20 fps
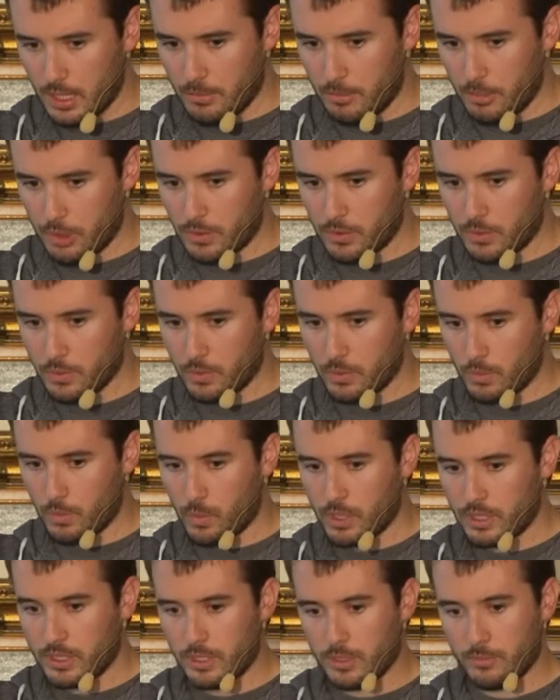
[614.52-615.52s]
But
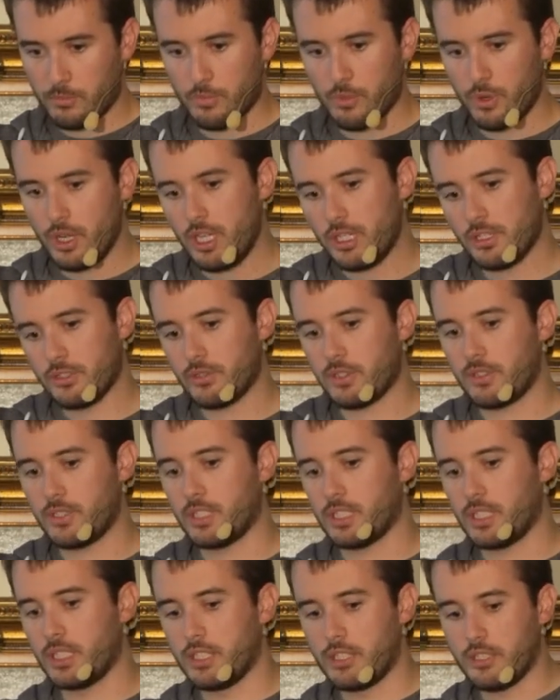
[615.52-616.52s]
what I'm really
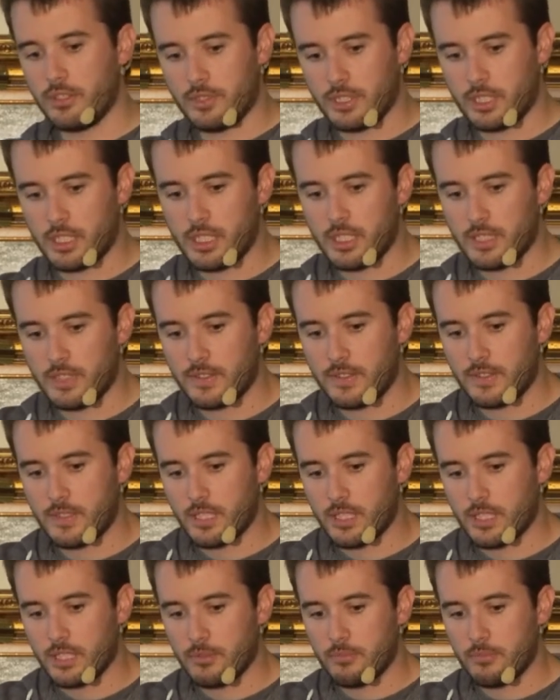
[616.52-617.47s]
interested in doing is